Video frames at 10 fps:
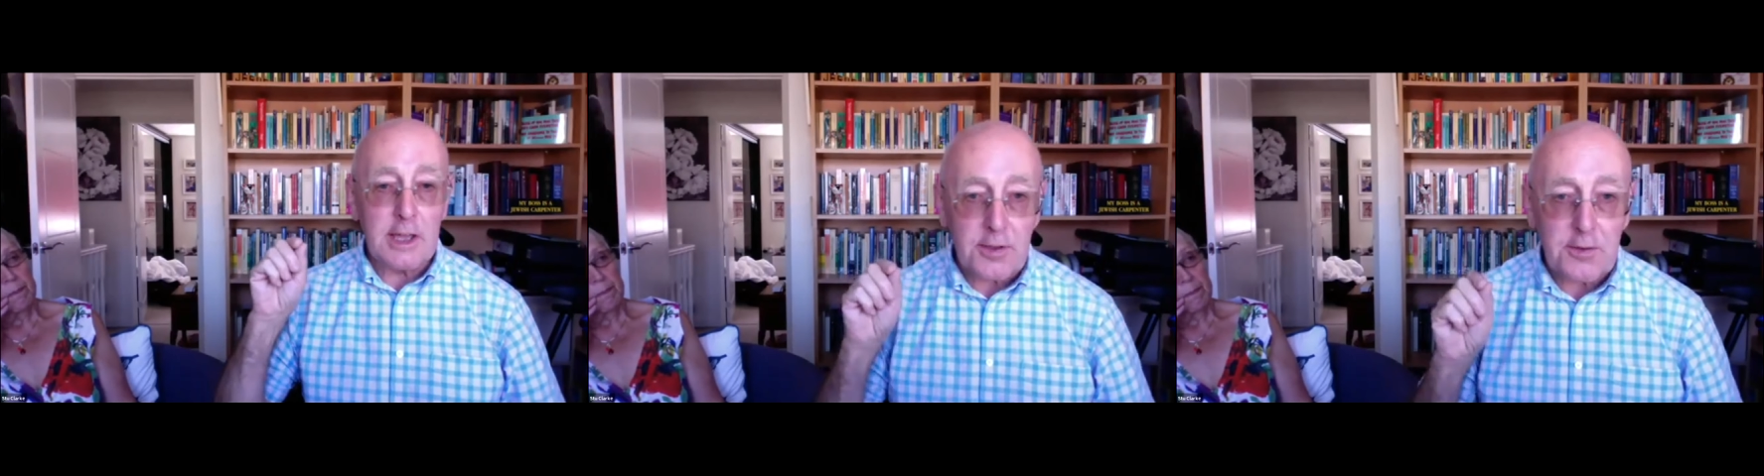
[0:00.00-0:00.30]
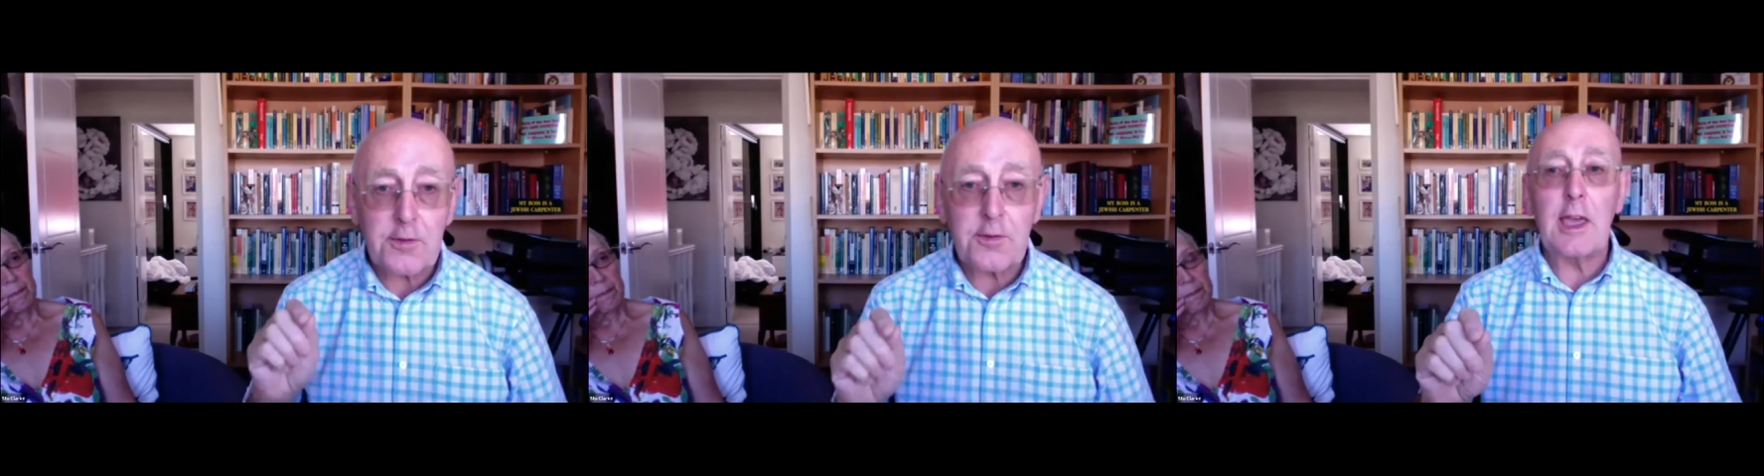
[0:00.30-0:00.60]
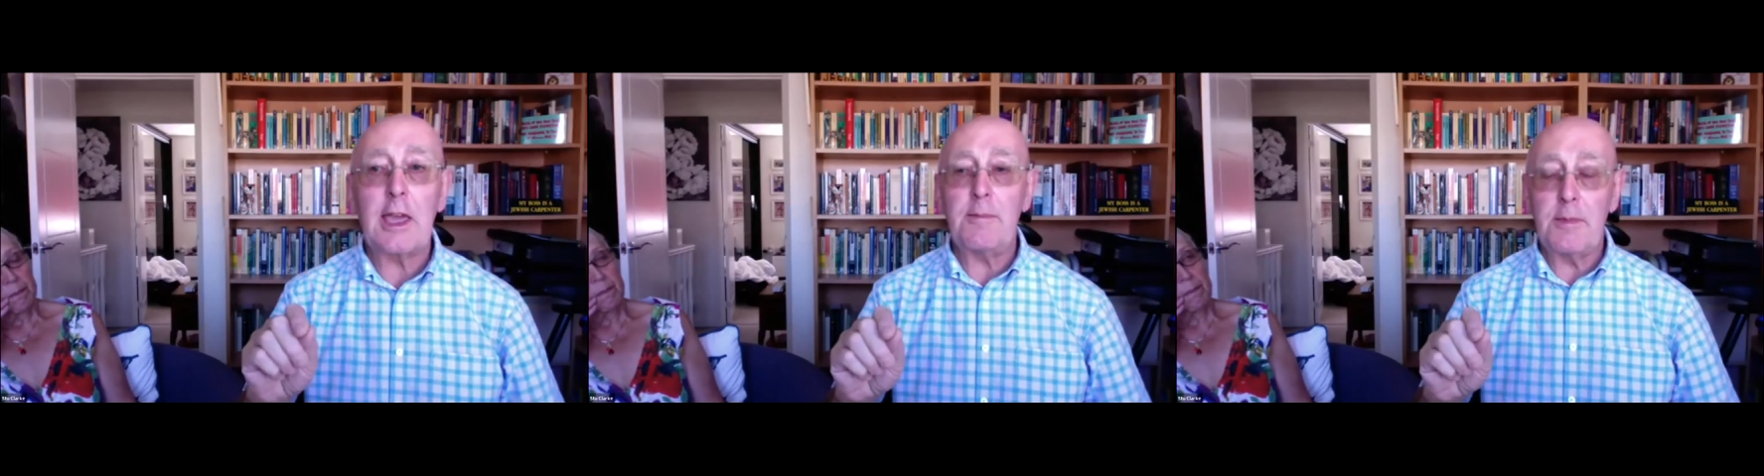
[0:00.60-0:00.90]
in the
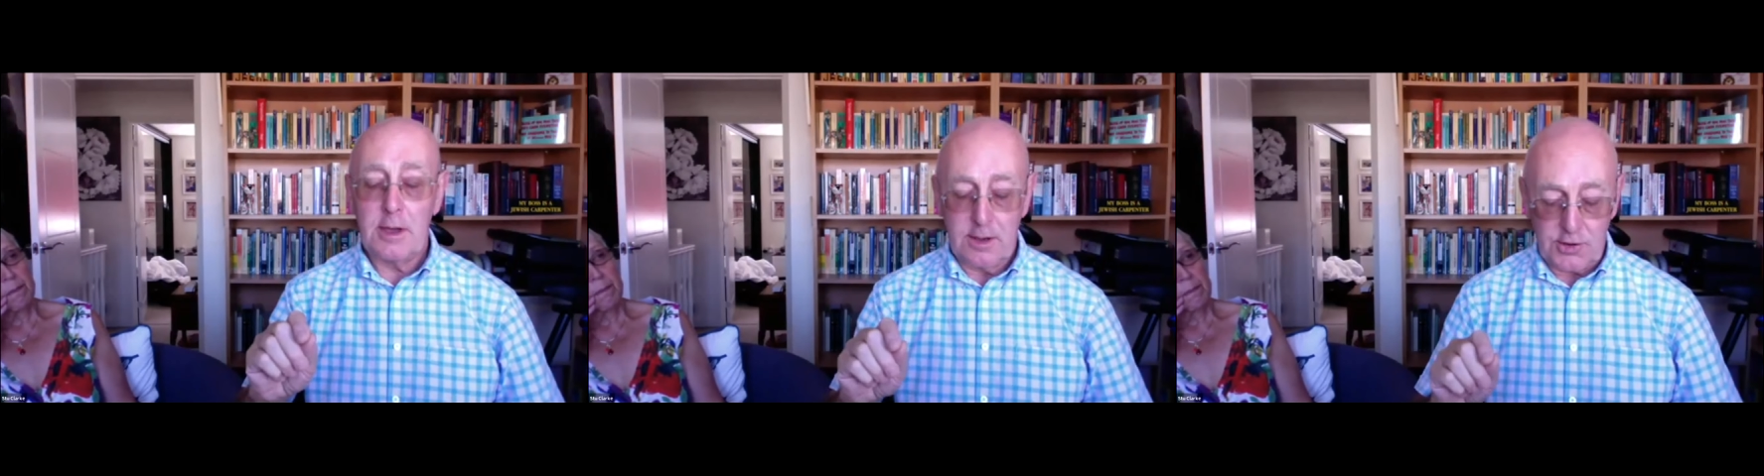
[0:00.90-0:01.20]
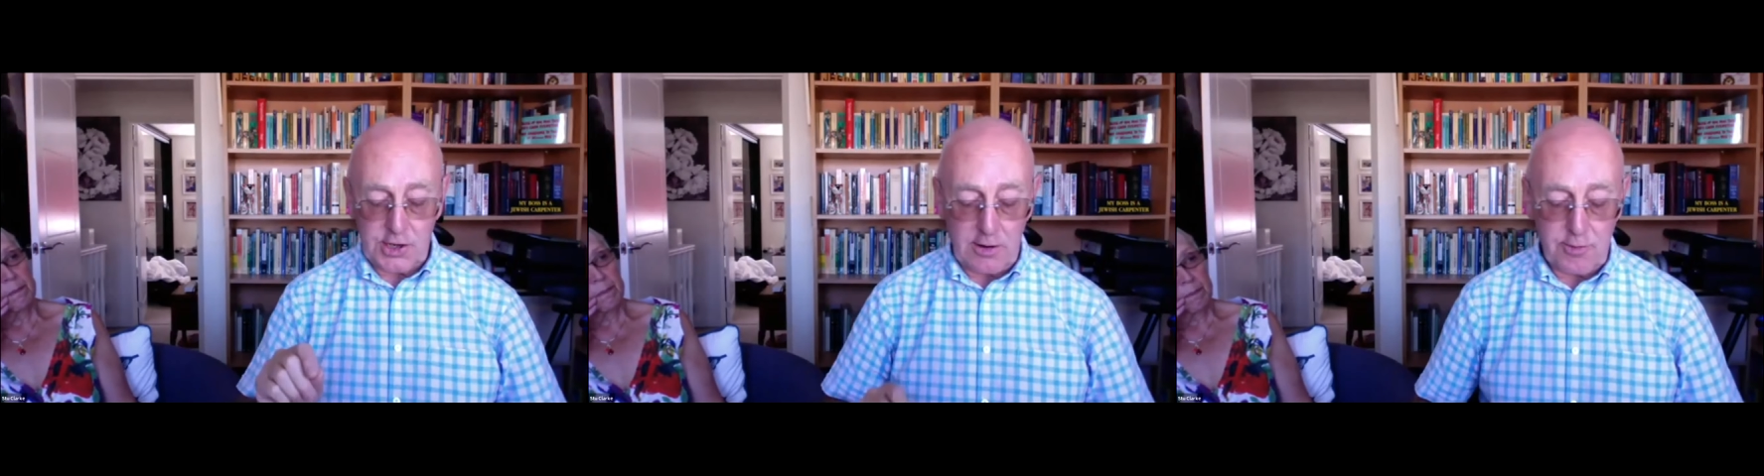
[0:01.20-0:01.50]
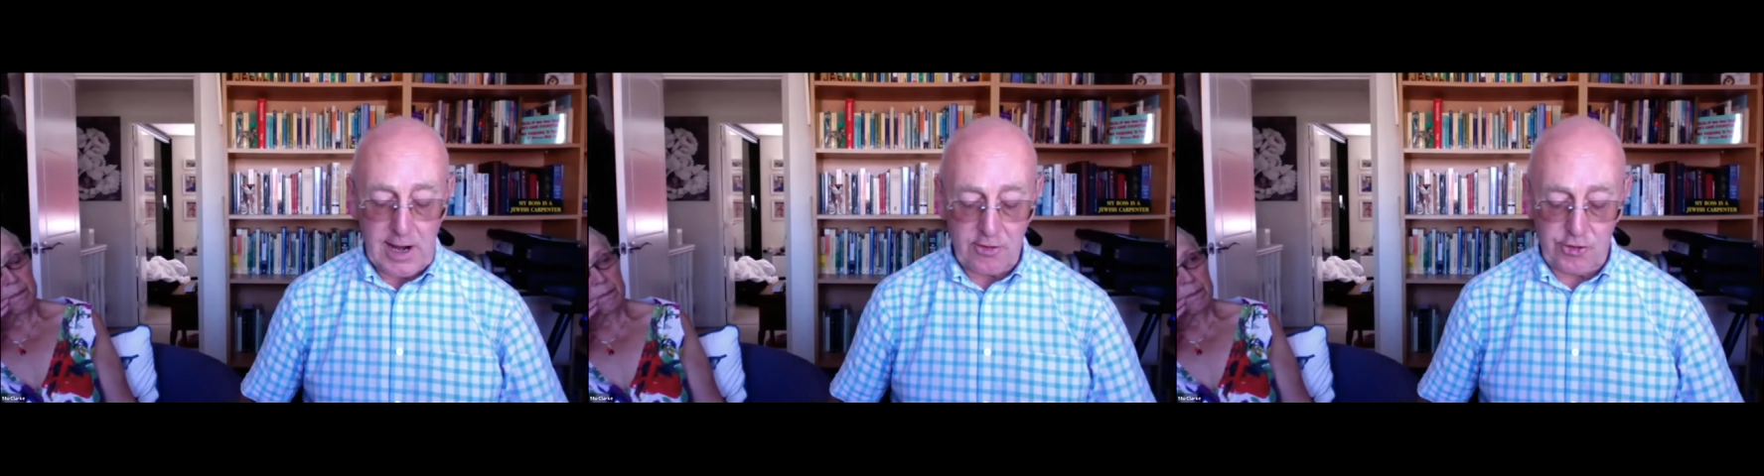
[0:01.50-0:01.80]
same
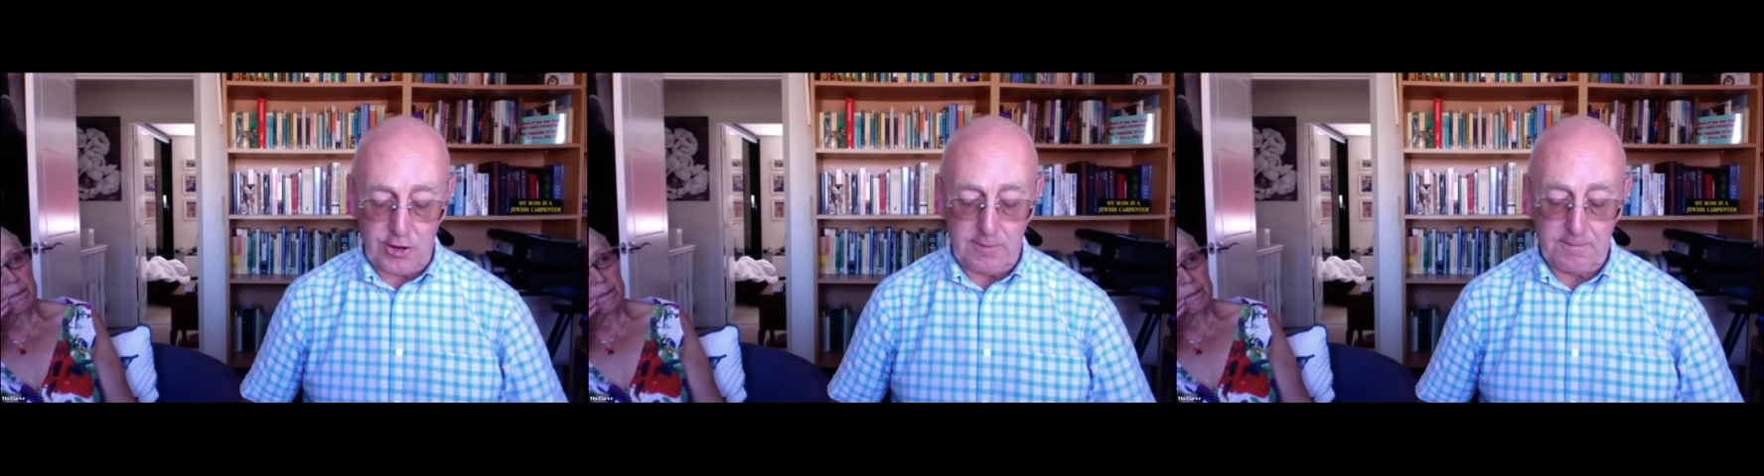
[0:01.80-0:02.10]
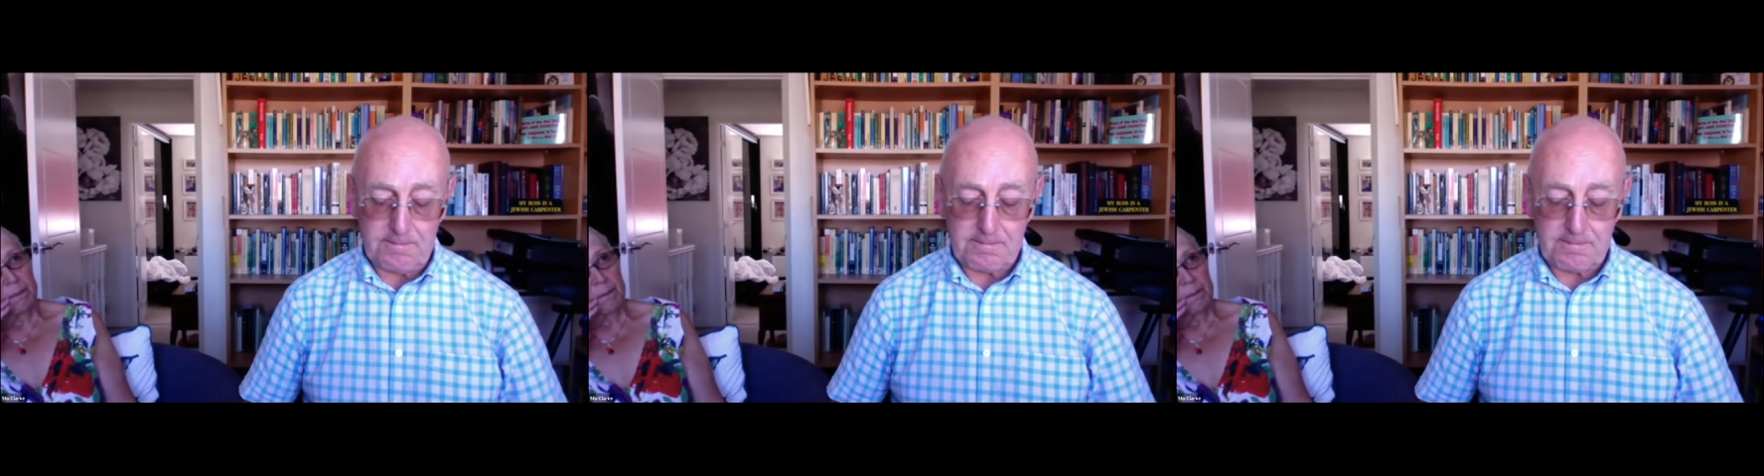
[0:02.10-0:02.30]
direction.